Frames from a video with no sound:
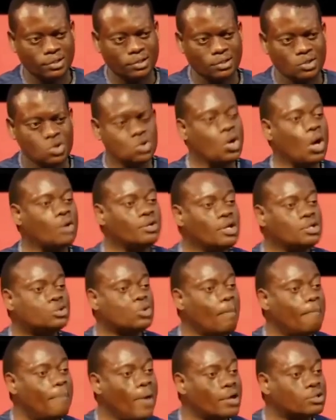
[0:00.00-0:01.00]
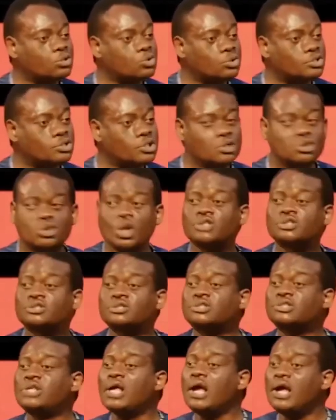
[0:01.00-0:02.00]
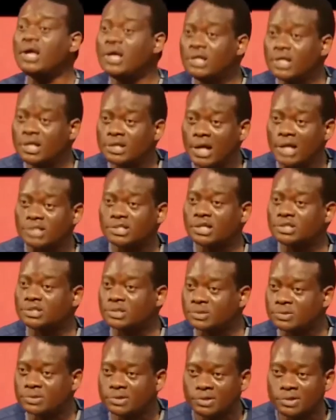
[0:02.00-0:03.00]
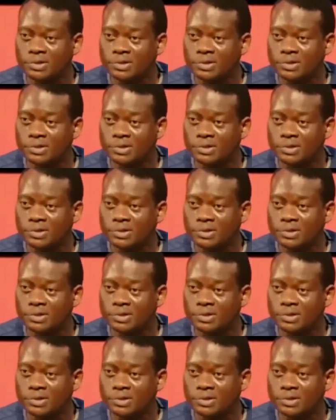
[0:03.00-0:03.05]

You don't need to beg to see, just stay in intercession